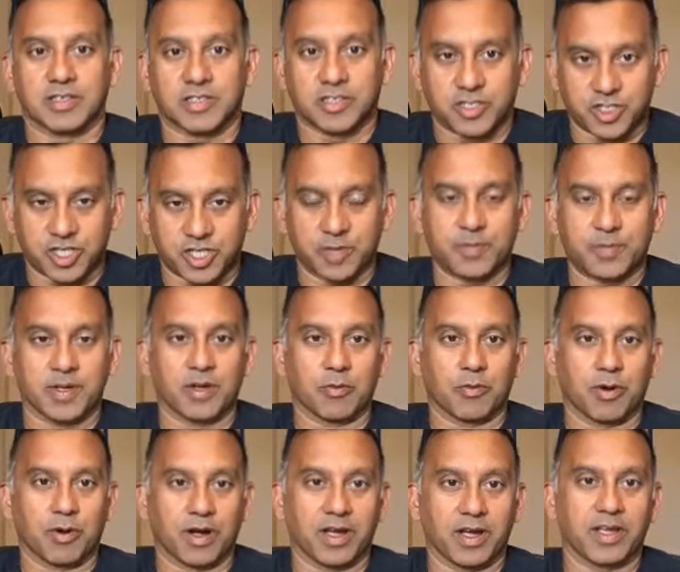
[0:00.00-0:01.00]
chipping
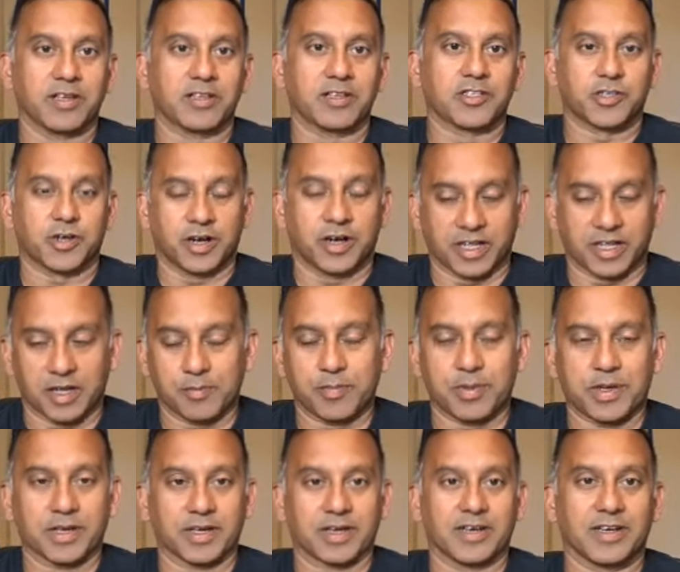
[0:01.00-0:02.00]
away and trying to get
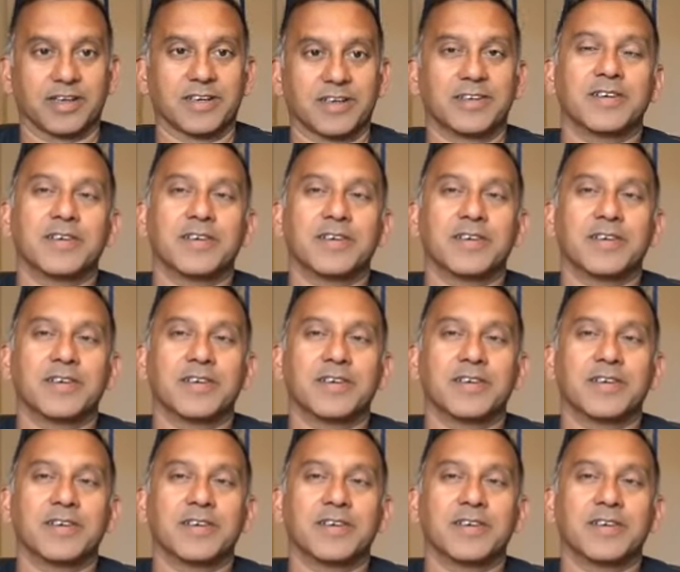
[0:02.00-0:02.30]
bigger.